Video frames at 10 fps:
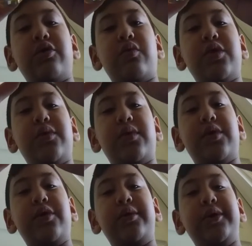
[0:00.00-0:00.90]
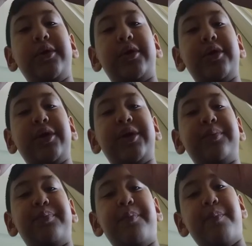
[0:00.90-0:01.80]
So what you want to do, you're just going to
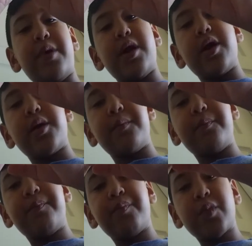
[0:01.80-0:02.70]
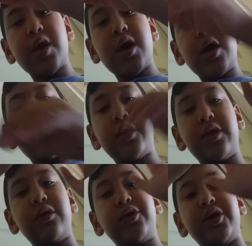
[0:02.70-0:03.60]
spin it. And
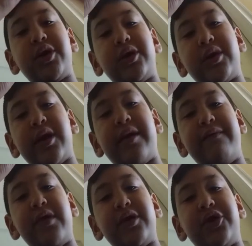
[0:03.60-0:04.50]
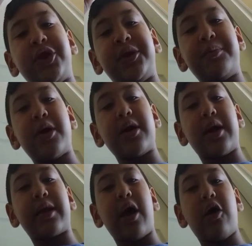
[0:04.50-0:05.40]
don't just leave it just spinning
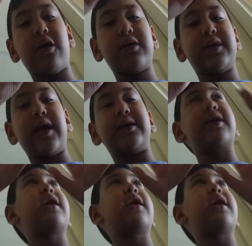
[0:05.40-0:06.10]
like that, or else that's